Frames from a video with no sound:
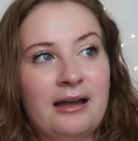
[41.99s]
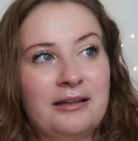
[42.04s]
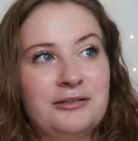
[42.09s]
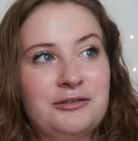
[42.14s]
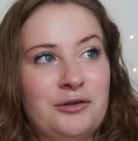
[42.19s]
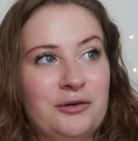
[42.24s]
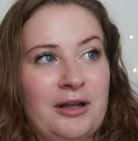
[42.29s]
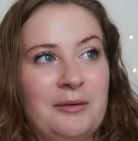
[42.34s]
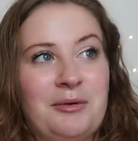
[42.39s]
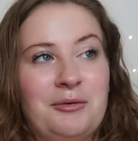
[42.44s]

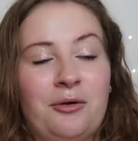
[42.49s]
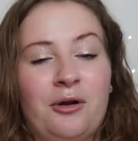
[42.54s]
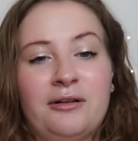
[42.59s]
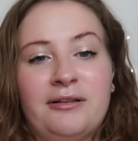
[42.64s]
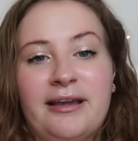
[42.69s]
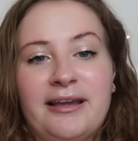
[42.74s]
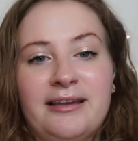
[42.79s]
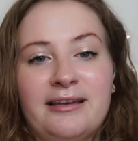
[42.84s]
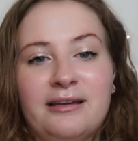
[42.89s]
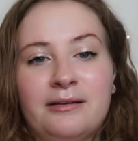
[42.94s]
Don't get me wrong,
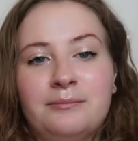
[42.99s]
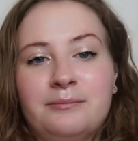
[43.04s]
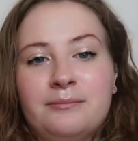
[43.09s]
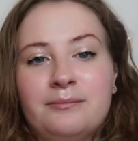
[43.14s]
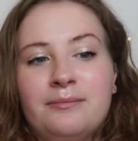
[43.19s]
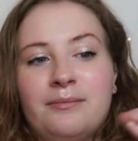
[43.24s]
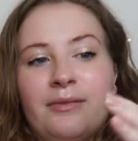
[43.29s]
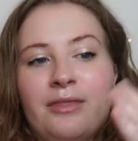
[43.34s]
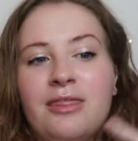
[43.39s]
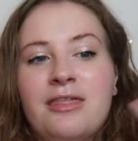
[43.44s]
like,
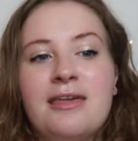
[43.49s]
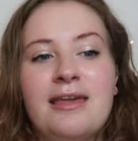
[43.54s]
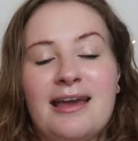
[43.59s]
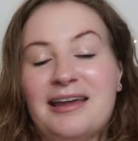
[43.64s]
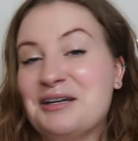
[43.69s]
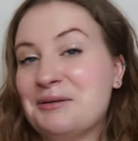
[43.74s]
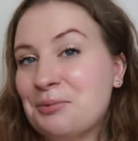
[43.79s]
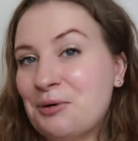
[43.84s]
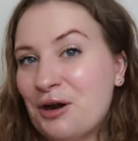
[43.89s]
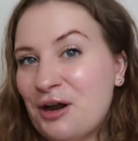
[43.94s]
the
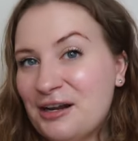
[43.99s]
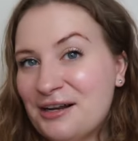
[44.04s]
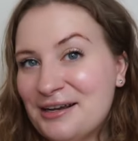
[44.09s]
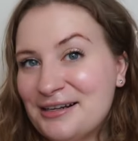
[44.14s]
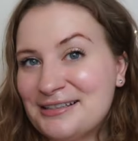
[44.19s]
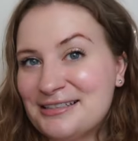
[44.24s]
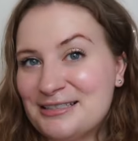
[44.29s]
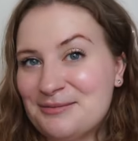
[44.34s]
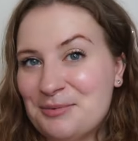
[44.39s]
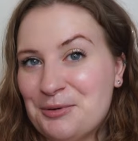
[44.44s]
end
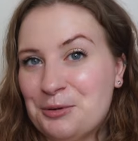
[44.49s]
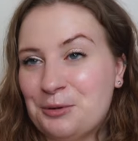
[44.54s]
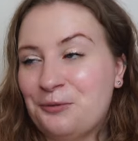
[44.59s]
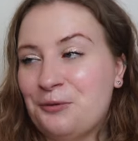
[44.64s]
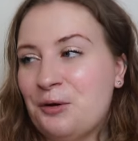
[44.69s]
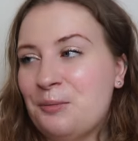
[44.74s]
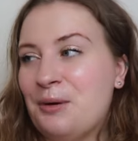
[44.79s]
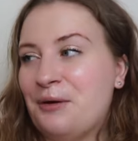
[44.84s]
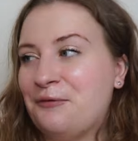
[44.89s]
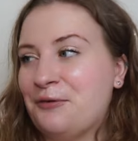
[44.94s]
product is
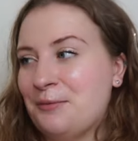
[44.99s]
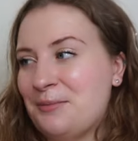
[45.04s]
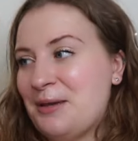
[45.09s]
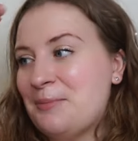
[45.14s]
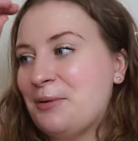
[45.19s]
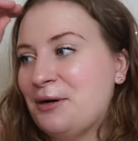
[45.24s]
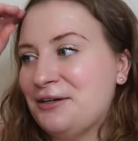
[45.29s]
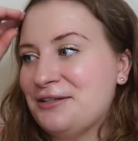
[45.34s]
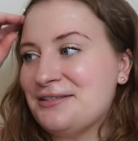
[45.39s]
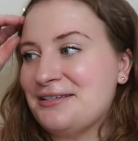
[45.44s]
beautiful, but for me
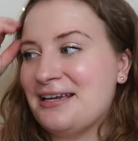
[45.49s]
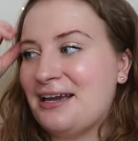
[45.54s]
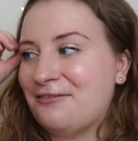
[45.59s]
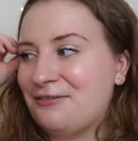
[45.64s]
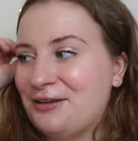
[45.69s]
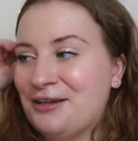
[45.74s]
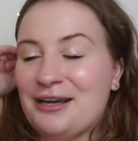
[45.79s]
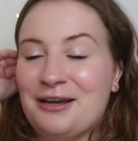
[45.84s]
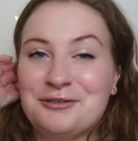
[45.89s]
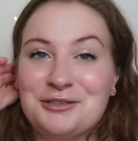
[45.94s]
personally, I
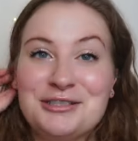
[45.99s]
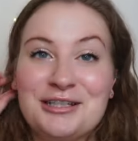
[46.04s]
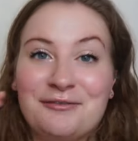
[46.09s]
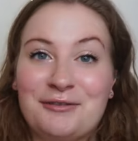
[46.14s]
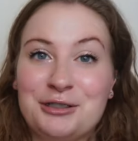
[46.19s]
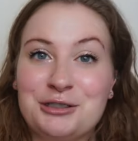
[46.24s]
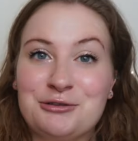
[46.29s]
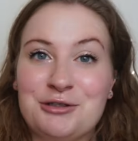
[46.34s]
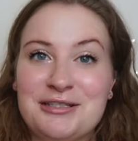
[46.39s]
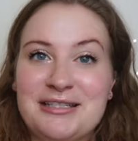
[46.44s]
feel like I would just get
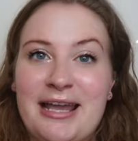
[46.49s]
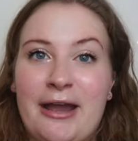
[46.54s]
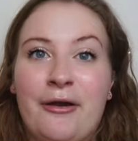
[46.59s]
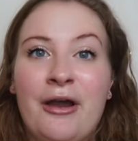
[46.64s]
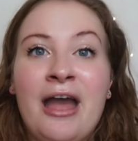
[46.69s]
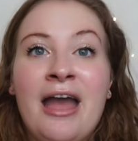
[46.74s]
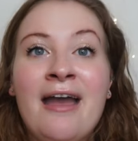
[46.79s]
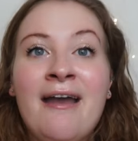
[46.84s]
very stressed out.